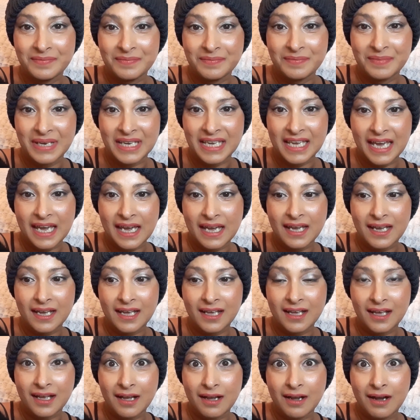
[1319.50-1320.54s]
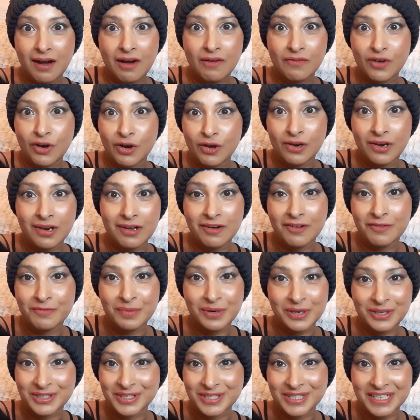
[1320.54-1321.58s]
But yeah, I've got a lot of
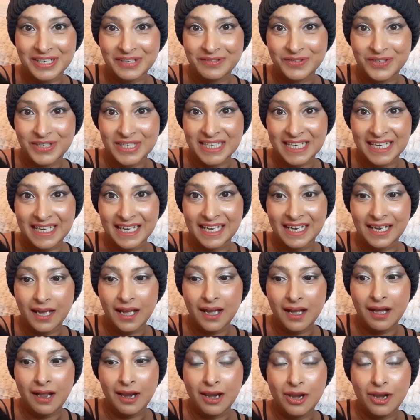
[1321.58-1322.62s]
positivity, a